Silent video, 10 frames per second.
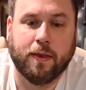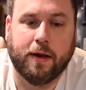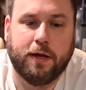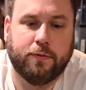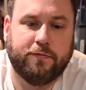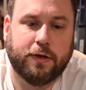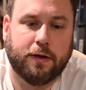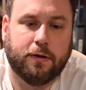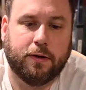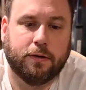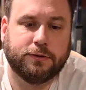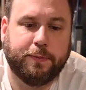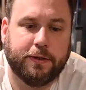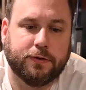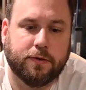here we've got our
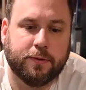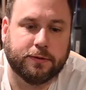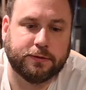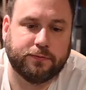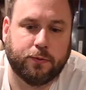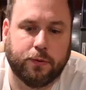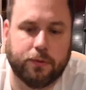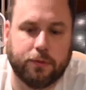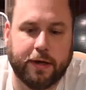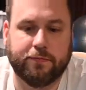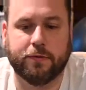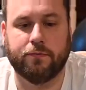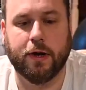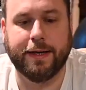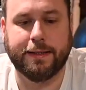speaker terminals for left
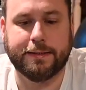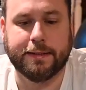and right.